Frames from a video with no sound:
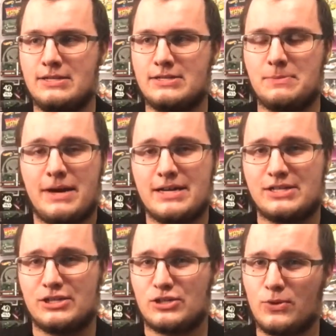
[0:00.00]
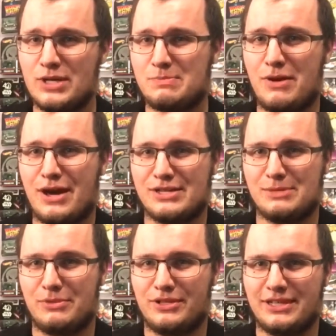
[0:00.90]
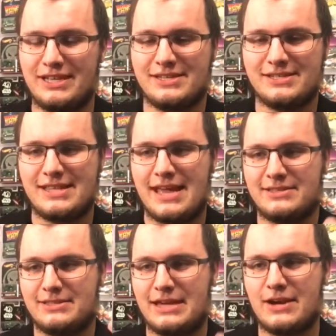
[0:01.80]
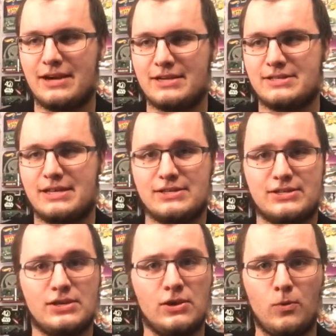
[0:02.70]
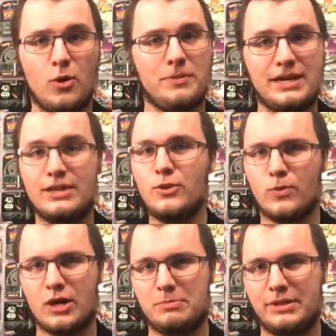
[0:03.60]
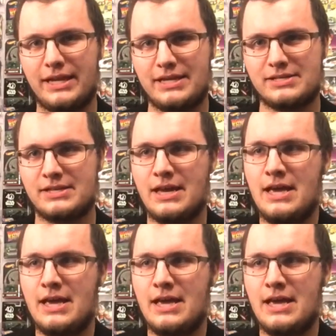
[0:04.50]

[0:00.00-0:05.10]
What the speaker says: summarized as short as possible, is that there is this woman in the workplace